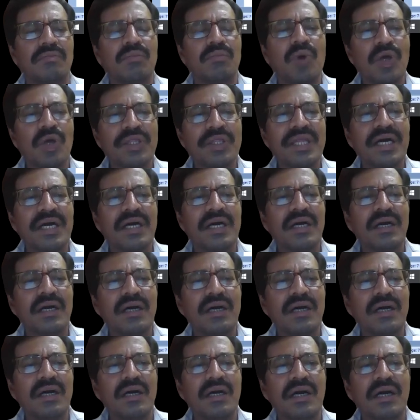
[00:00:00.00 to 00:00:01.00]
both the
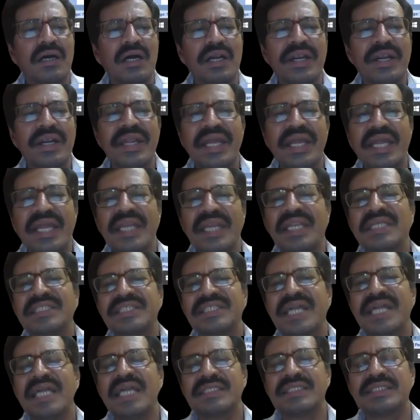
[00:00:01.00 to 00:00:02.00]
DNA
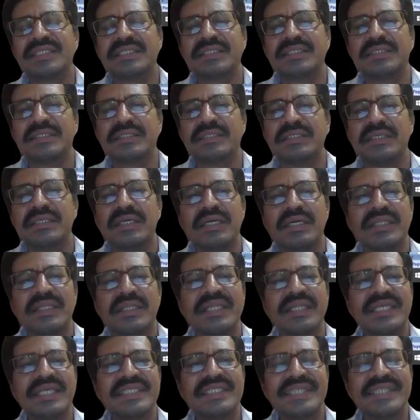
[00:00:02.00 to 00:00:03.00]
strands,
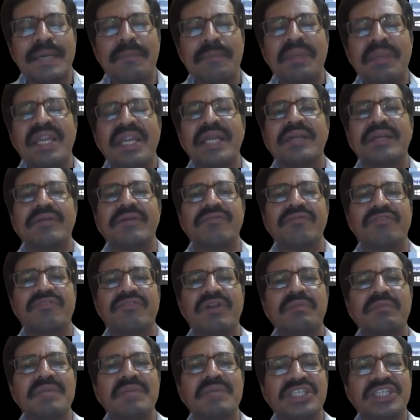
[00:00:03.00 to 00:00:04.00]
they separate from
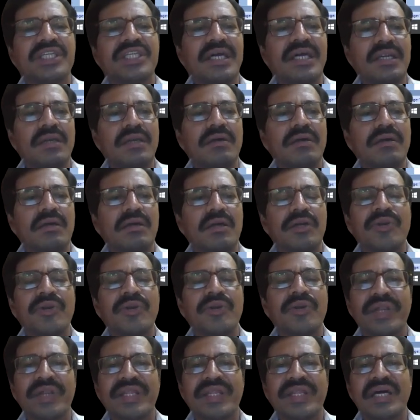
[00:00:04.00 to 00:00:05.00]
each other
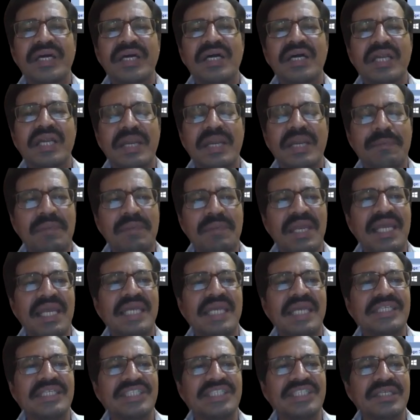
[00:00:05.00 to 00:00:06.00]
during the
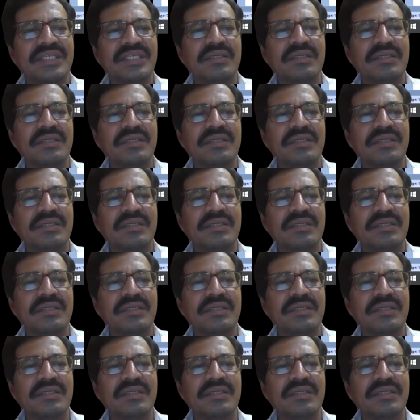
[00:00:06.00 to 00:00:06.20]
replication.